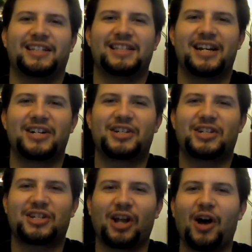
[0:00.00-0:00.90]
There's
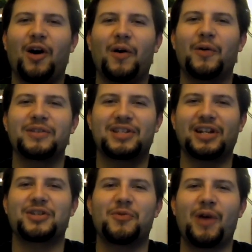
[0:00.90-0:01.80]

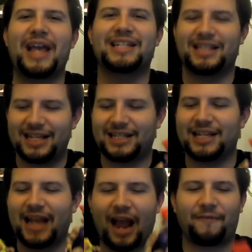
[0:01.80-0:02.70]
such a waste. This
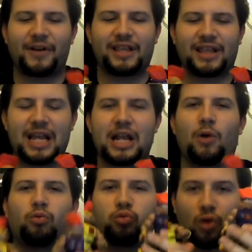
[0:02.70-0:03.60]
is everything
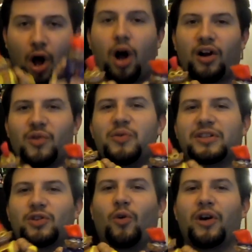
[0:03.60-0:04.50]
wrong
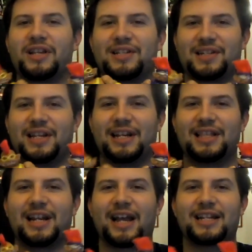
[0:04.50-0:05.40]
with toys in
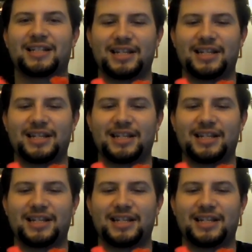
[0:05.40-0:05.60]
the 90s.